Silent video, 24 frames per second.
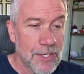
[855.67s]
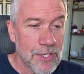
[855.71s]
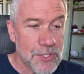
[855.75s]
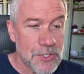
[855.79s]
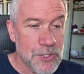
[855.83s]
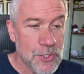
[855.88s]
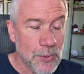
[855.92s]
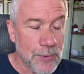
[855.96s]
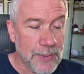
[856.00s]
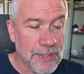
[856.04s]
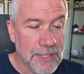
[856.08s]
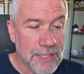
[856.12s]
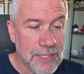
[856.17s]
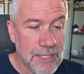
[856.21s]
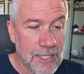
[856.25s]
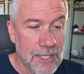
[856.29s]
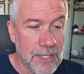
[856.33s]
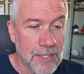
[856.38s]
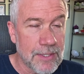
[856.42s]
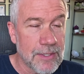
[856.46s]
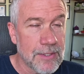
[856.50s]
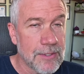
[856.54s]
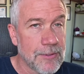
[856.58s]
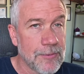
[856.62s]
So in the
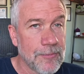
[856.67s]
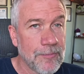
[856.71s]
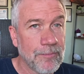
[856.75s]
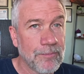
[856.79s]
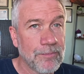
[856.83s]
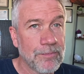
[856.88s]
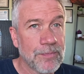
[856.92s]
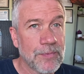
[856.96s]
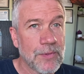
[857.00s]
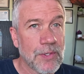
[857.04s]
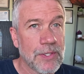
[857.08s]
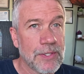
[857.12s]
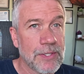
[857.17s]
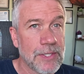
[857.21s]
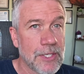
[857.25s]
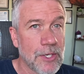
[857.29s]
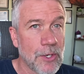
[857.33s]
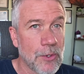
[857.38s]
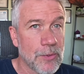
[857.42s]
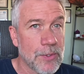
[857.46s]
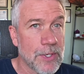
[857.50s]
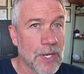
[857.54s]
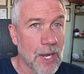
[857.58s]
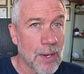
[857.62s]
end, the
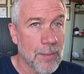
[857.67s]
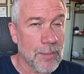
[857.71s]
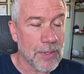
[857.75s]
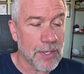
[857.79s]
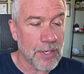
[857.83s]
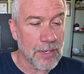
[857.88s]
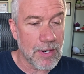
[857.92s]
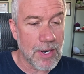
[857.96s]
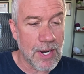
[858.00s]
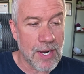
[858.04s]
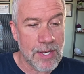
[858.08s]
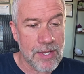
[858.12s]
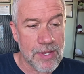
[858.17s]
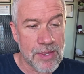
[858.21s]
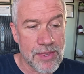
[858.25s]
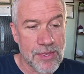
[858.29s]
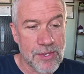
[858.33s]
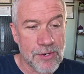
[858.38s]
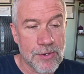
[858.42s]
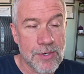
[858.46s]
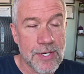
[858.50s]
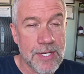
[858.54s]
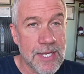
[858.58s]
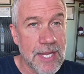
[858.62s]
odometer had
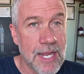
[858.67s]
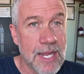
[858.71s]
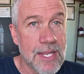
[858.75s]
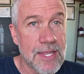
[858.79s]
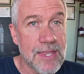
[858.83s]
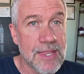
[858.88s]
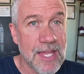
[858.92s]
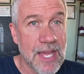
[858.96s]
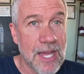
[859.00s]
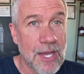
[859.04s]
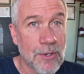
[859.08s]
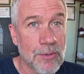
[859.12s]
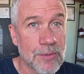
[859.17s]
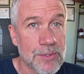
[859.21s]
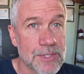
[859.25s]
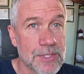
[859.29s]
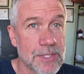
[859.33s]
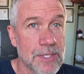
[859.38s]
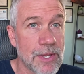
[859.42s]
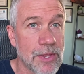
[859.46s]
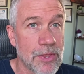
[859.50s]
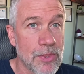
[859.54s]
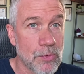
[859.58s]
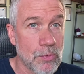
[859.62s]

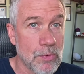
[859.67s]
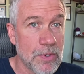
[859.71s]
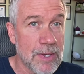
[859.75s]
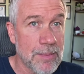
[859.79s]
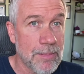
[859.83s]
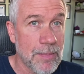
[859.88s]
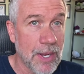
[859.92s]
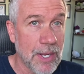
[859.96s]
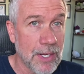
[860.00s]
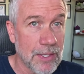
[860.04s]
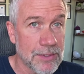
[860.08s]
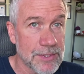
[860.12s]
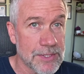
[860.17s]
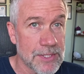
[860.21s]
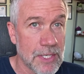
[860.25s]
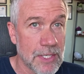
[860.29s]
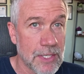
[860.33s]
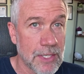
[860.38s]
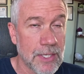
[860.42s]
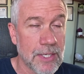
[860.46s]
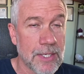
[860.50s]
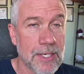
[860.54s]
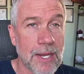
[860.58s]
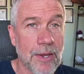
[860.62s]
38,003 miles
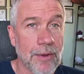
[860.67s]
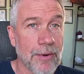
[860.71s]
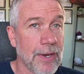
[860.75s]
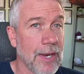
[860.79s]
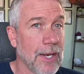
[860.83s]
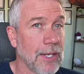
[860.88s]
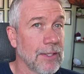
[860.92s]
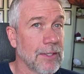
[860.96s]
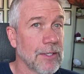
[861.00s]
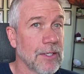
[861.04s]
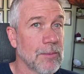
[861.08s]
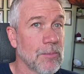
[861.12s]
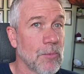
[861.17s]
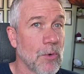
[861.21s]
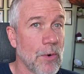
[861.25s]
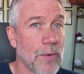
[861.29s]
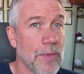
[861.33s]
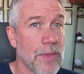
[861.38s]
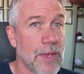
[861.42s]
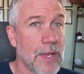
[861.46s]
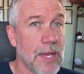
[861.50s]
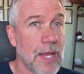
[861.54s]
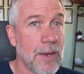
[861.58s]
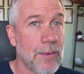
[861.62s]
on it. Now it had a little more
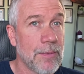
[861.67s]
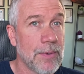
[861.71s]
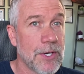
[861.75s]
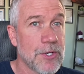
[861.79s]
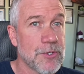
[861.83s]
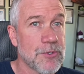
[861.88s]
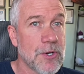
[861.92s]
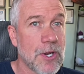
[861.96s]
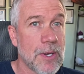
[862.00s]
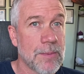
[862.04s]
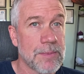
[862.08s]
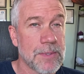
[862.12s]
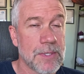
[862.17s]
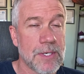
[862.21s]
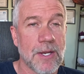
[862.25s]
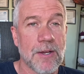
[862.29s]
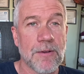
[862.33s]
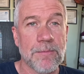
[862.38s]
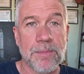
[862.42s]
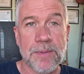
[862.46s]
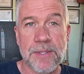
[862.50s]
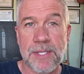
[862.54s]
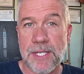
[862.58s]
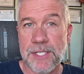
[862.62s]
than that when I dropped it
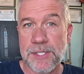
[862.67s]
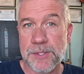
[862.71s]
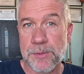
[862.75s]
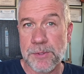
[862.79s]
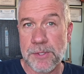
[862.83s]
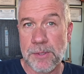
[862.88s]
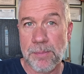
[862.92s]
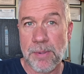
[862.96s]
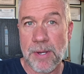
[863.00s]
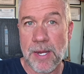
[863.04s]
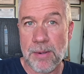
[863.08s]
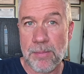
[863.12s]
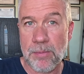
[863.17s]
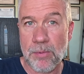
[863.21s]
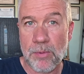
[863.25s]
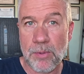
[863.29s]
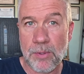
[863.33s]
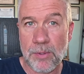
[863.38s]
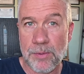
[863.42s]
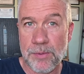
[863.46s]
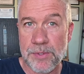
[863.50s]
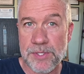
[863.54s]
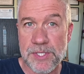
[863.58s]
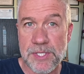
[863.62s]
off, but that's when the
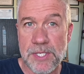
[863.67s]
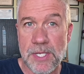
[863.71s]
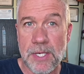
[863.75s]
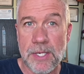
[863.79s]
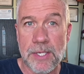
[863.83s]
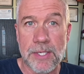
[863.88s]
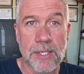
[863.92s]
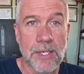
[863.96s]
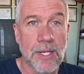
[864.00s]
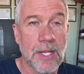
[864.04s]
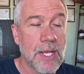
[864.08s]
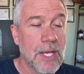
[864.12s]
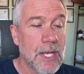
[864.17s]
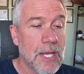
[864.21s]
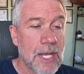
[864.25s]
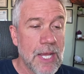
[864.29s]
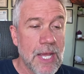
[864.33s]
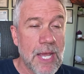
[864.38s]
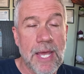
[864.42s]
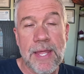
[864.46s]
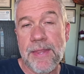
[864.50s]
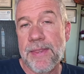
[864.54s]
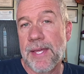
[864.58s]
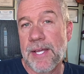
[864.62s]
paperwork was done,
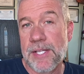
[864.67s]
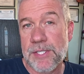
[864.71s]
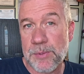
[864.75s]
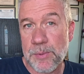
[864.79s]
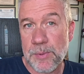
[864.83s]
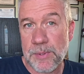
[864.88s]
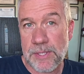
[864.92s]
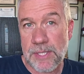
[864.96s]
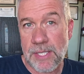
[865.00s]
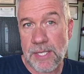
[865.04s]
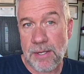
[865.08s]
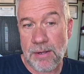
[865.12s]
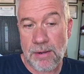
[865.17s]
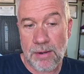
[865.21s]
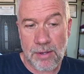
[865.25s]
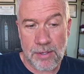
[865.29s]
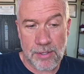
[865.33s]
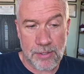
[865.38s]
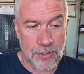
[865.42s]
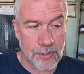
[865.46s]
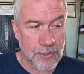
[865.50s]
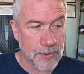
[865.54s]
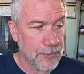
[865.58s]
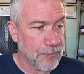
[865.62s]
and that's what they
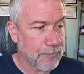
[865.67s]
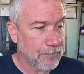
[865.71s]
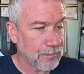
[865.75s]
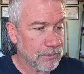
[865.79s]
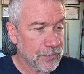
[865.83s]
honored.